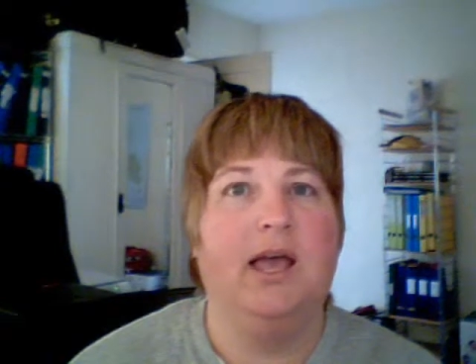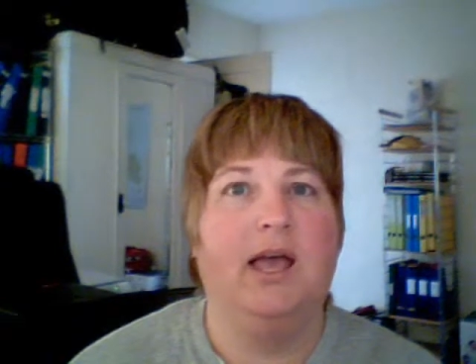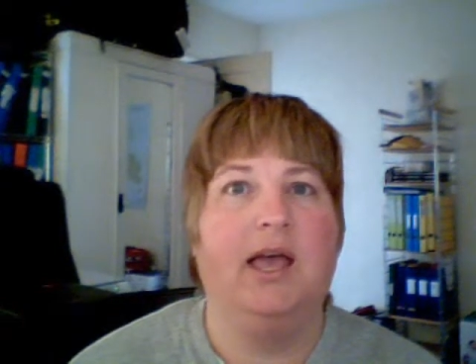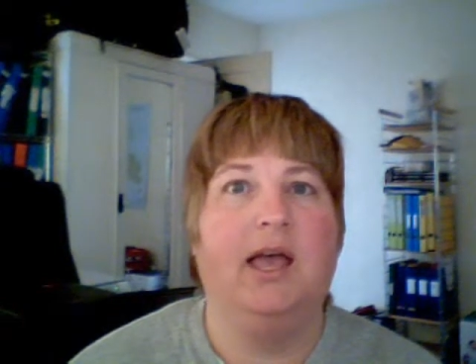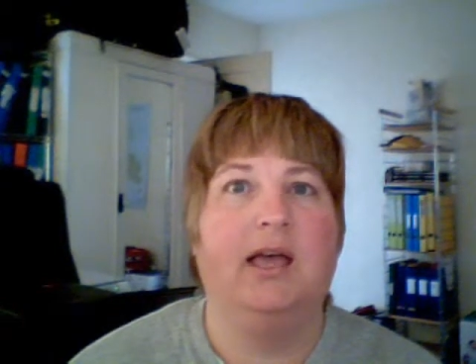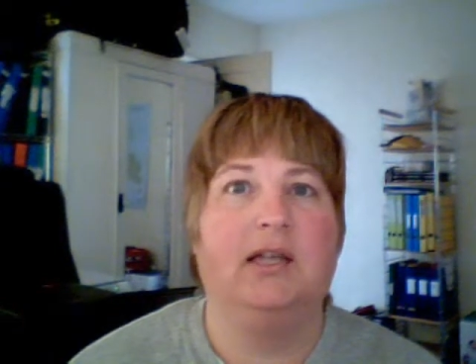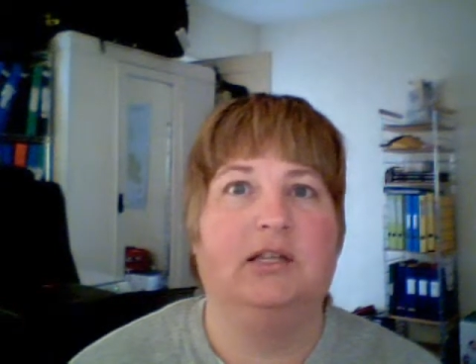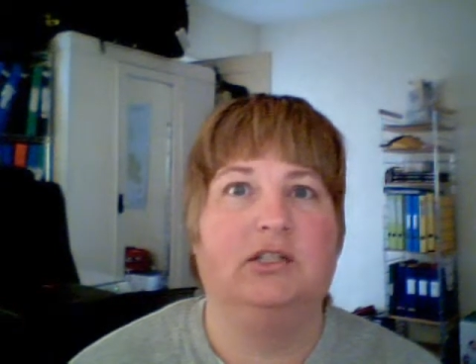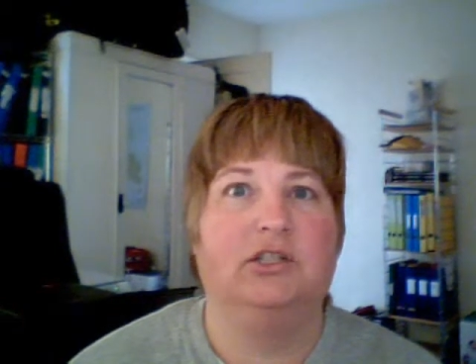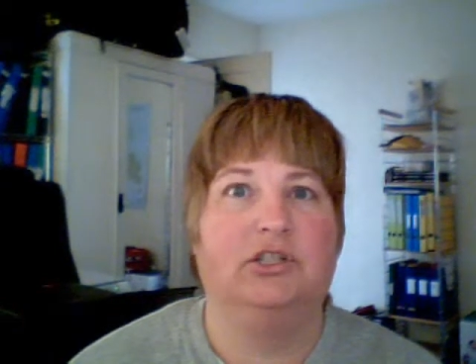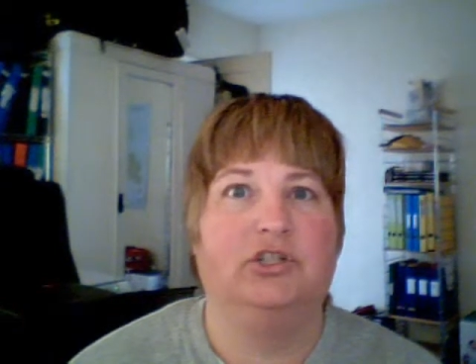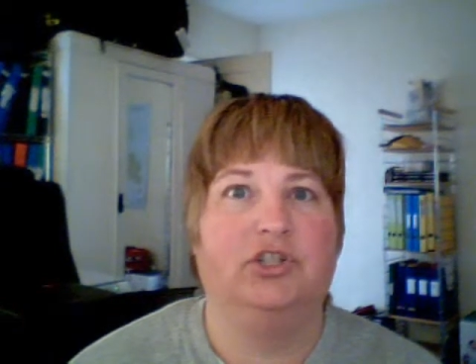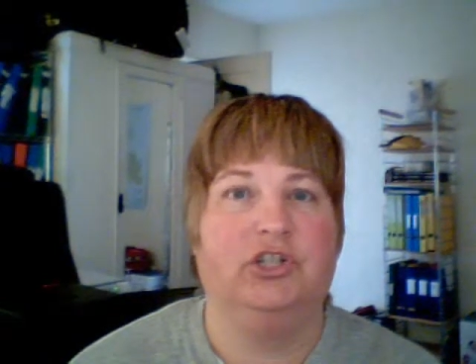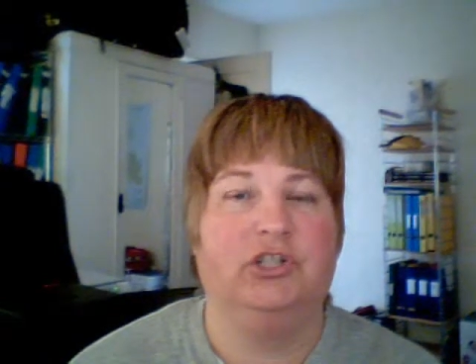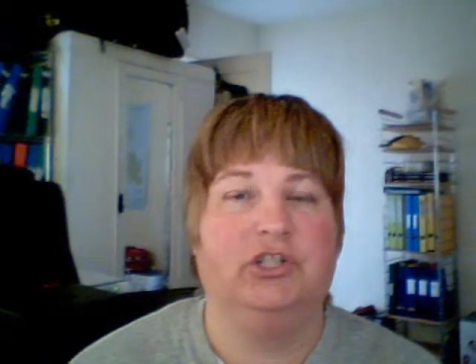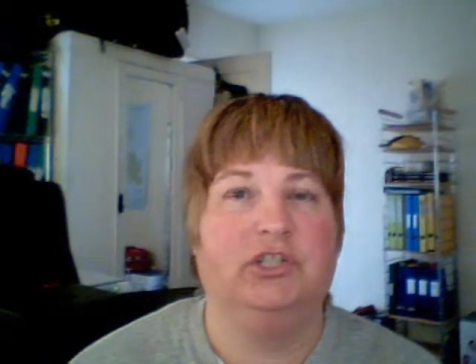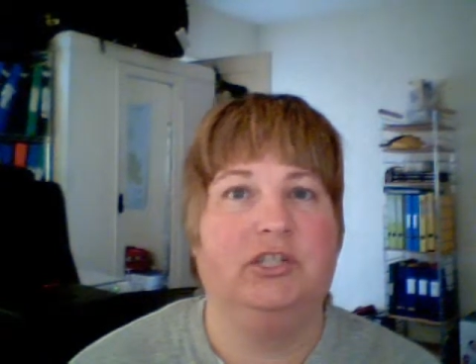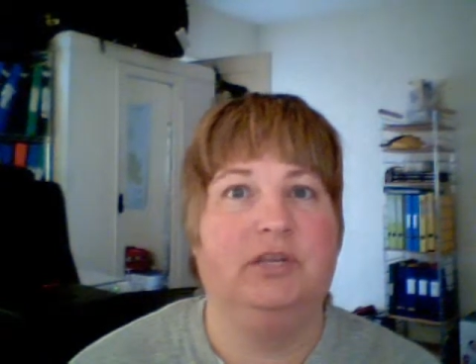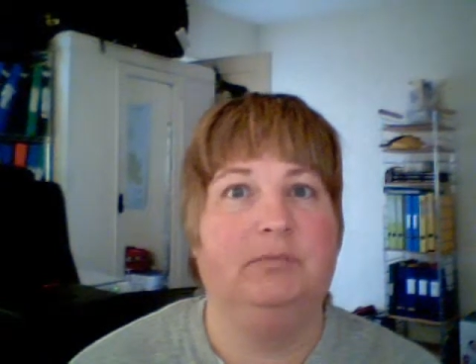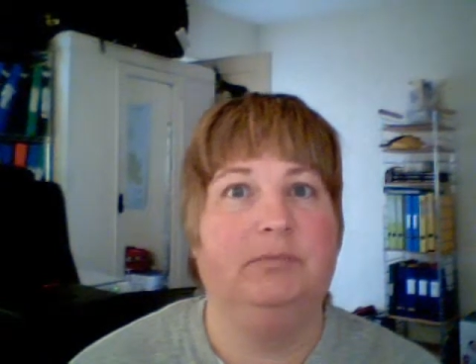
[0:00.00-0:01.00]
and
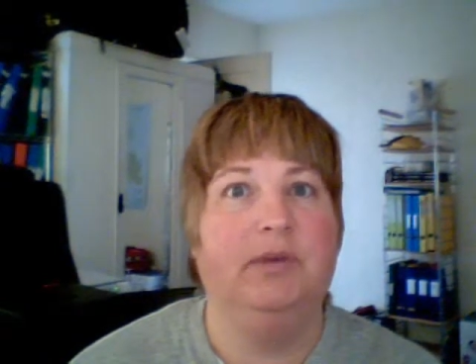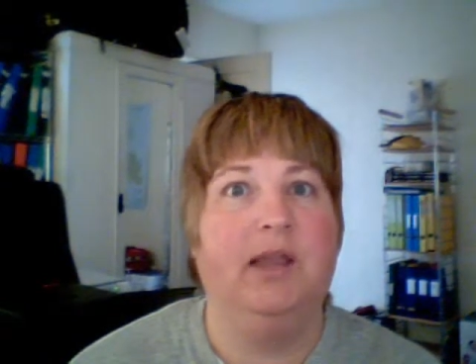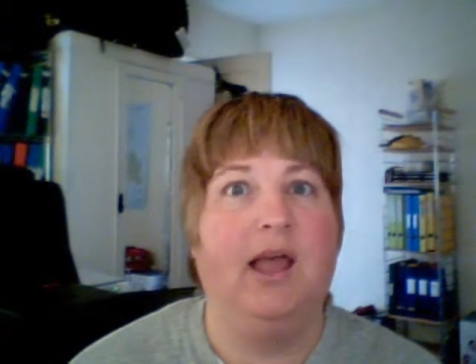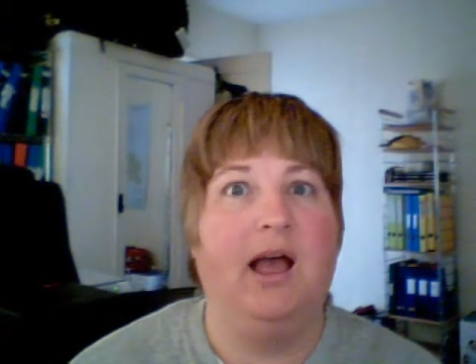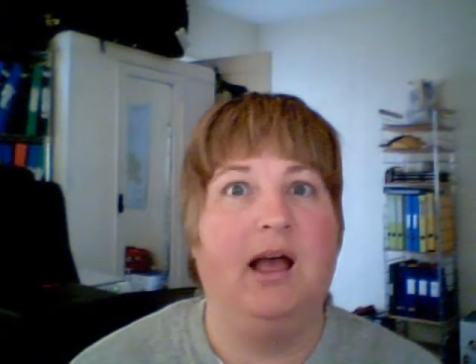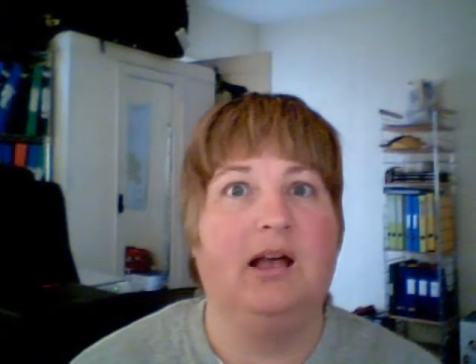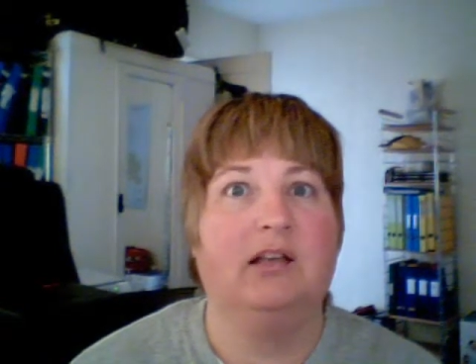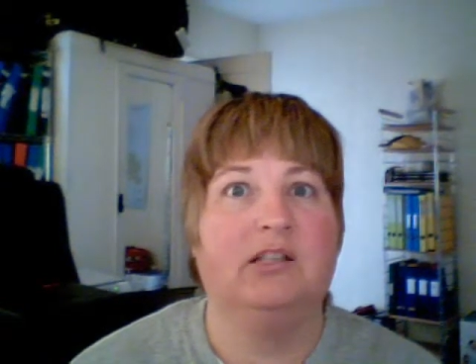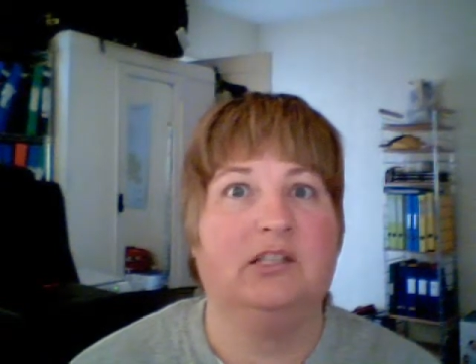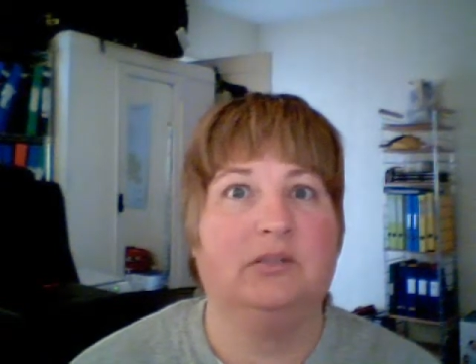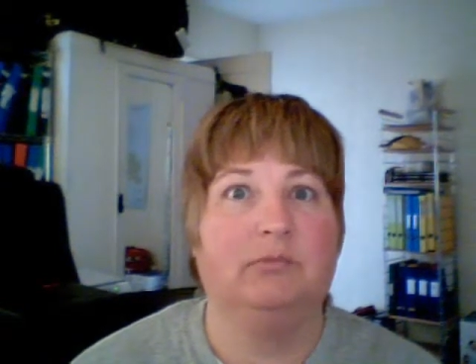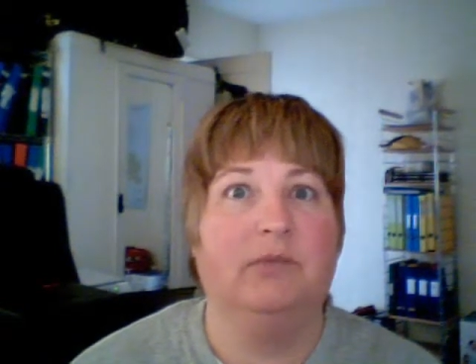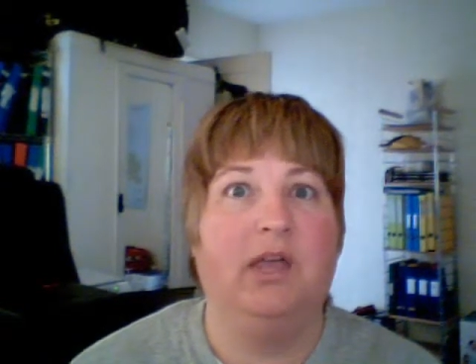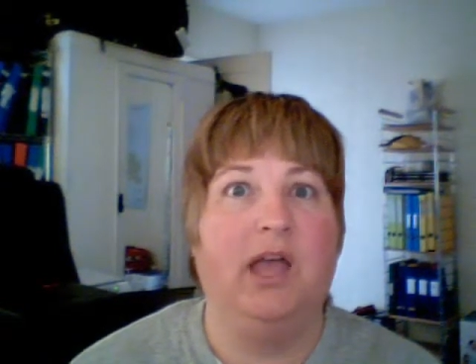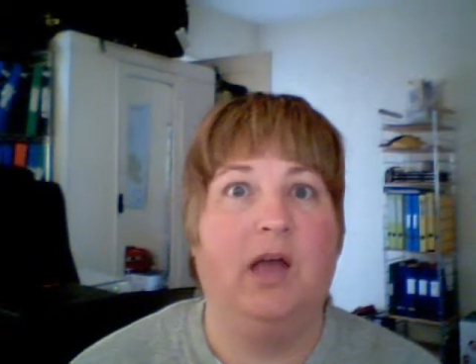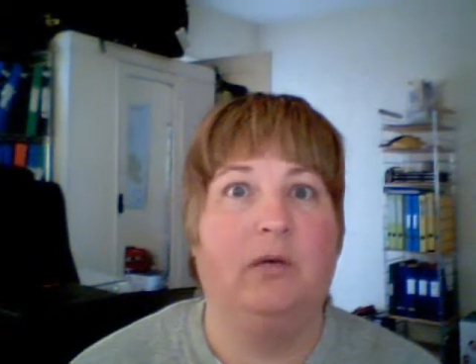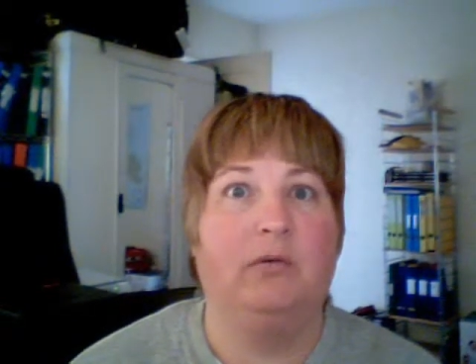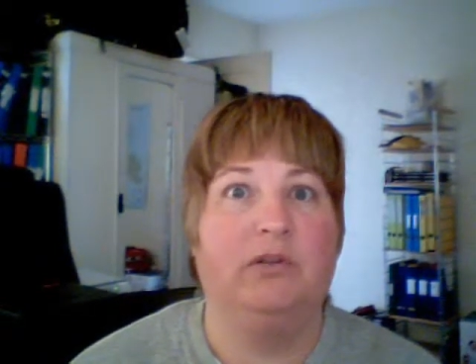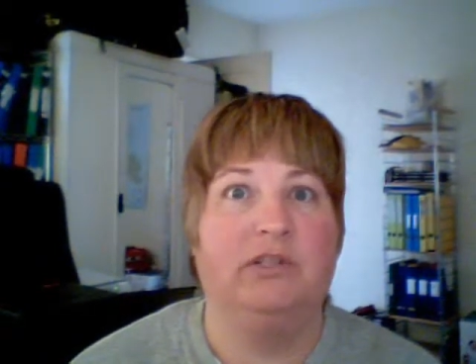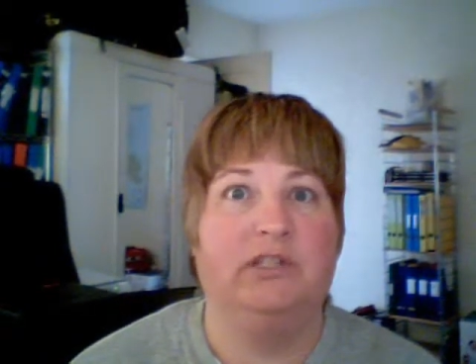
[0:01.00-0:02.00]
just simply ask me
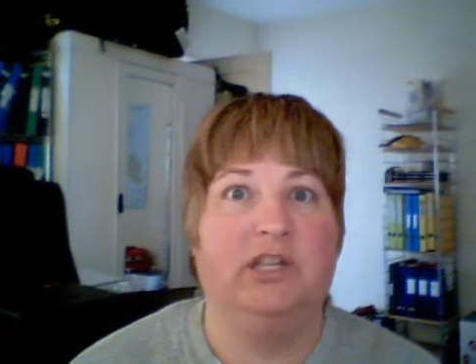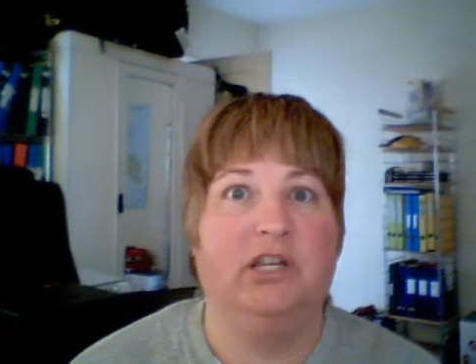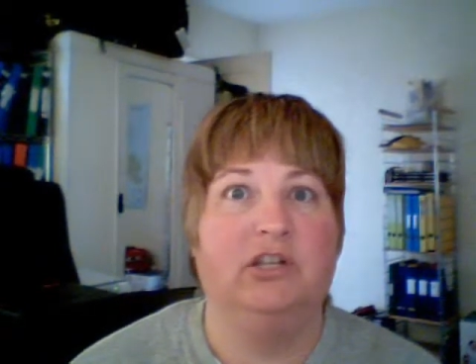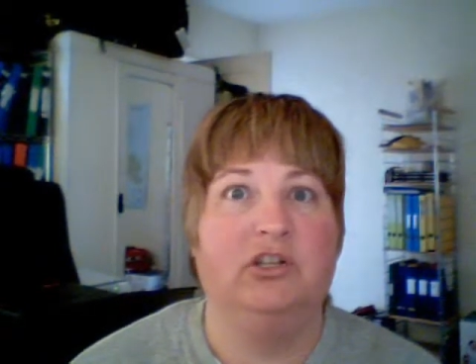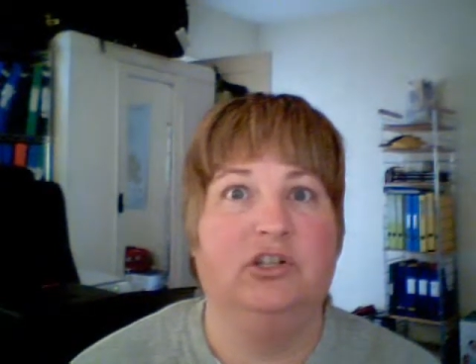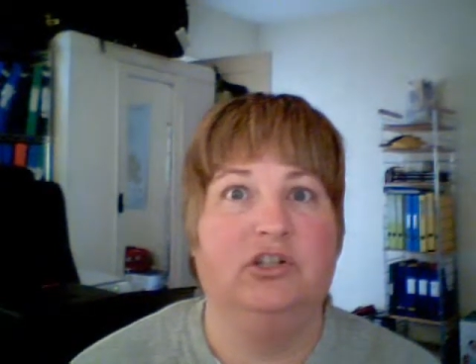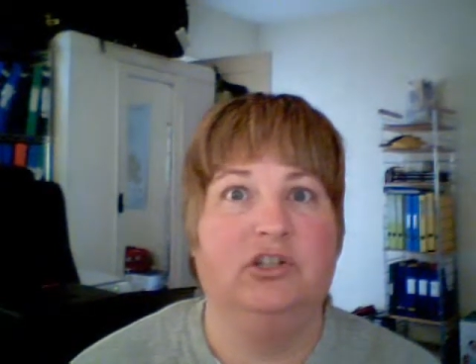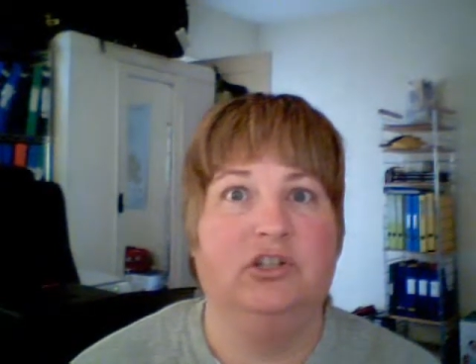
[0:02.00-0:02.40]
I will send it